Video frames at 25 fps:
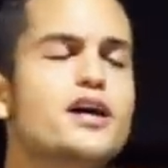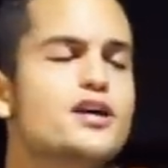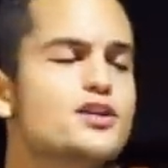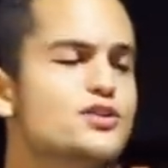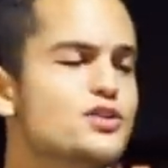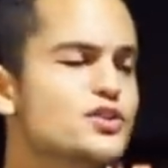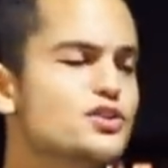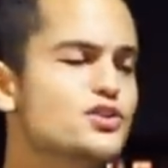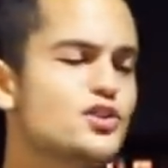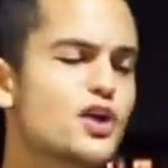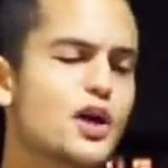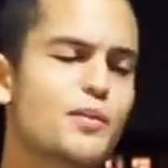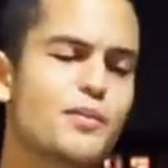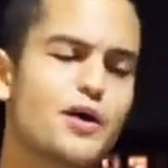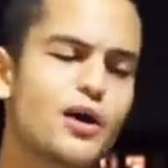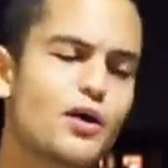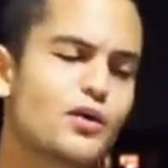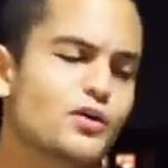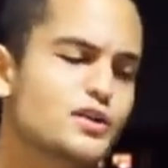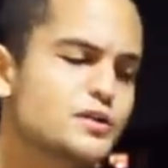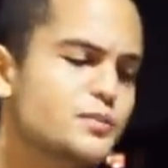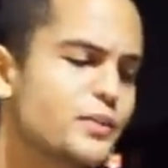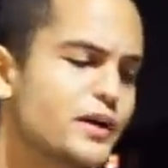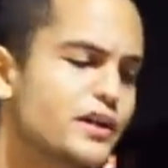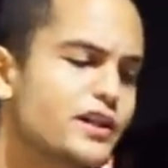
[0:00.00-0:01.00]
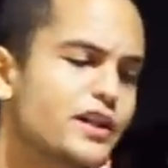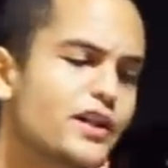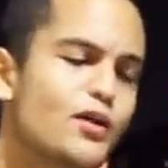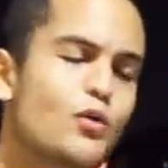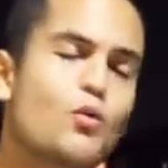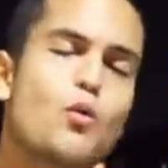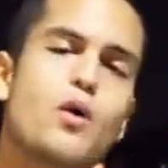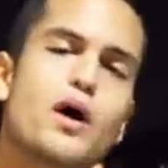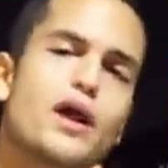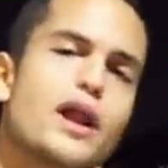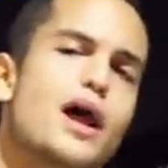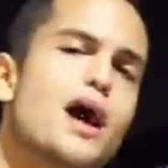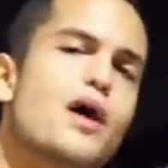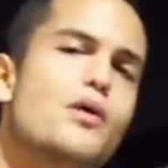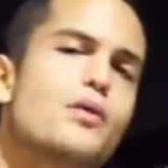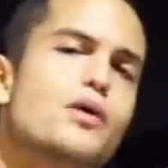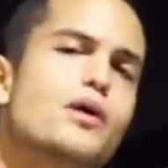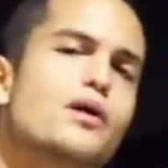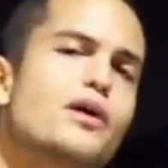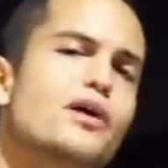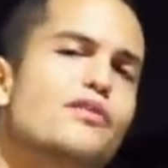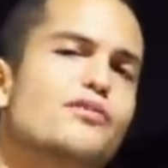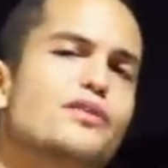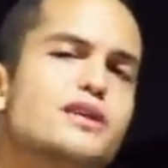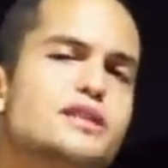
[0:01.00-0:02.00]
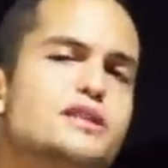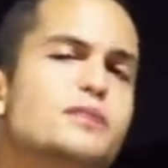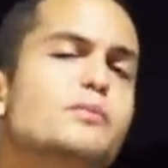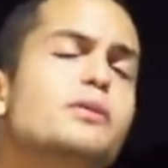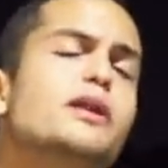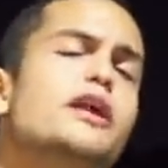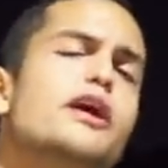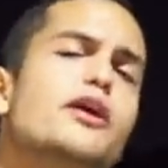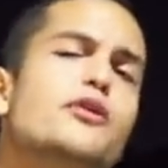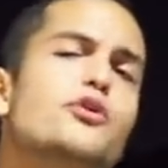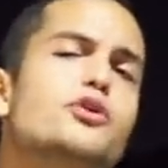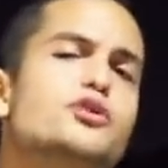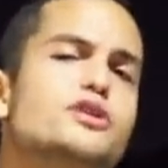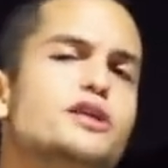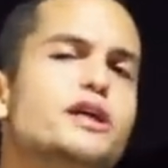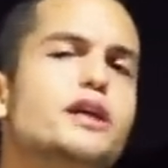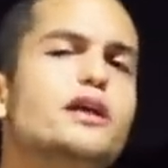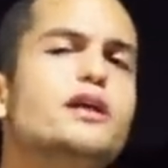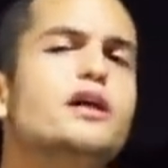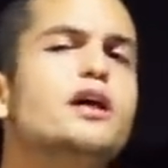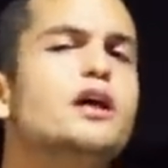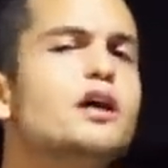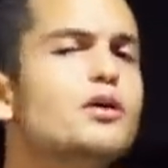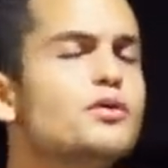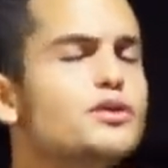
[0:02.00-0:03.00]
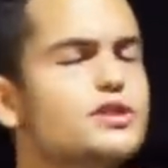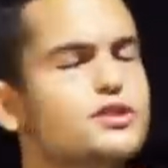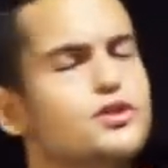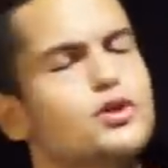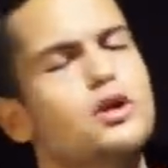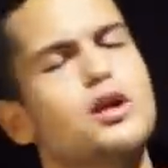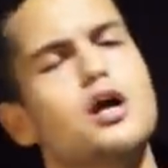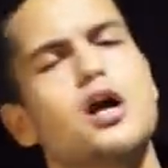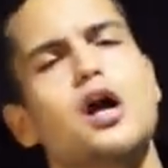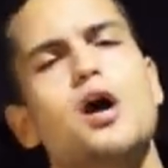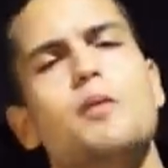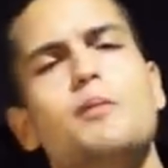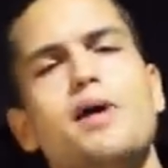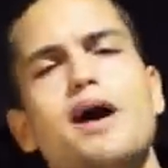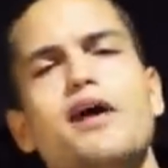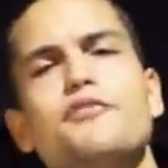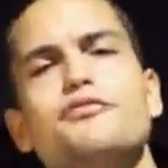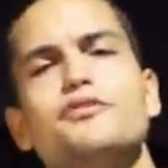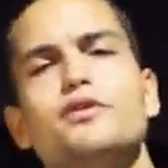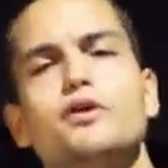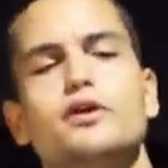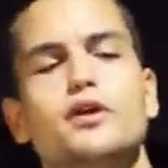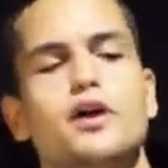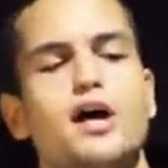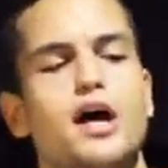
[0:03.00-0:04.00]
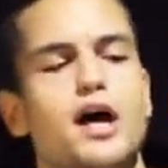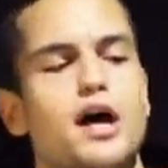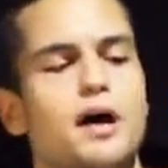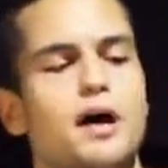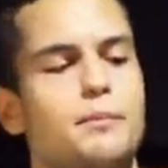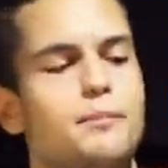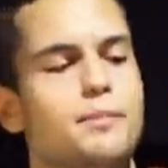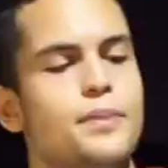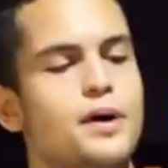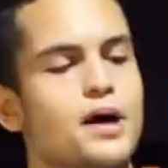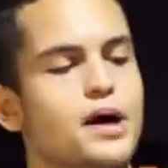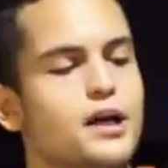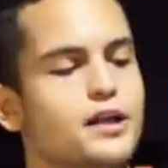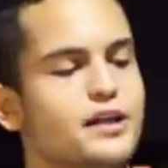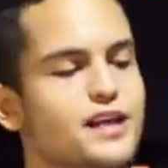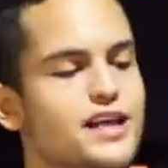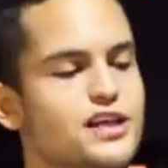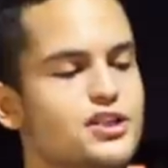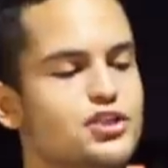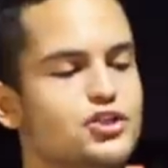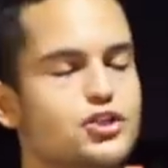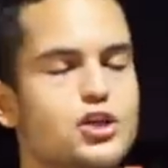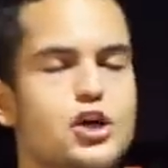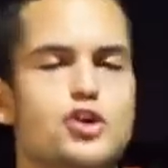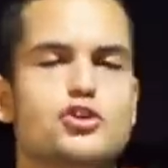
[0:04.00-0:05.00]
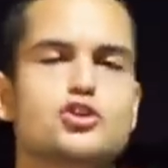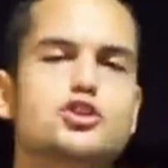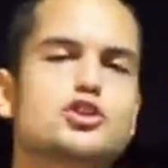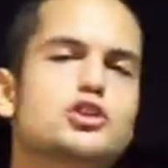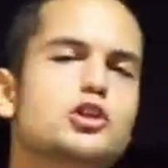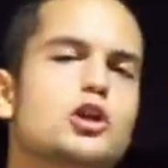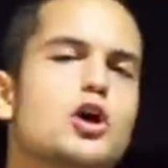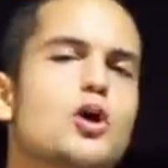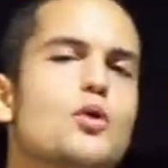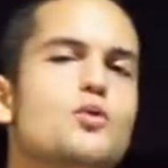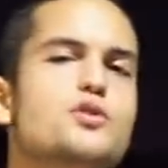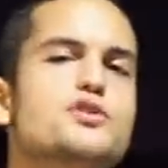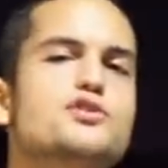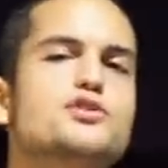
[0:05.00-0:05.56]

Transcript: So it's not about spending 1 hour on a flexibility routine, it's just gonna come after, but start slow.